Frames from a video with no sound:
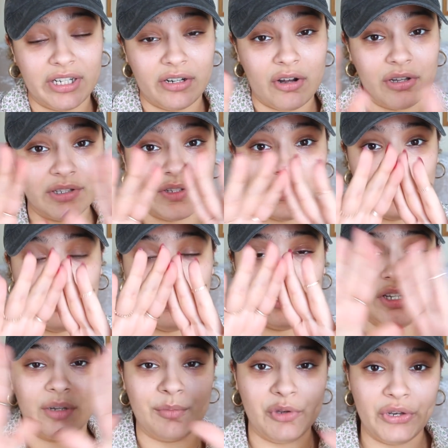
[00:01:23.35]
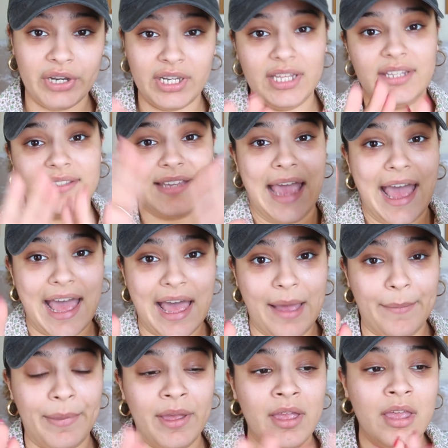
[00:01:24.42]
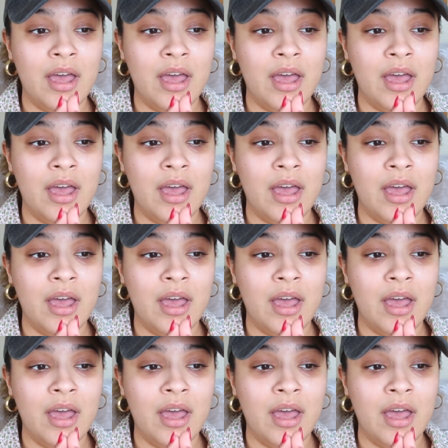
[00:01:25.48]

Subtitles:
it onto the community tab,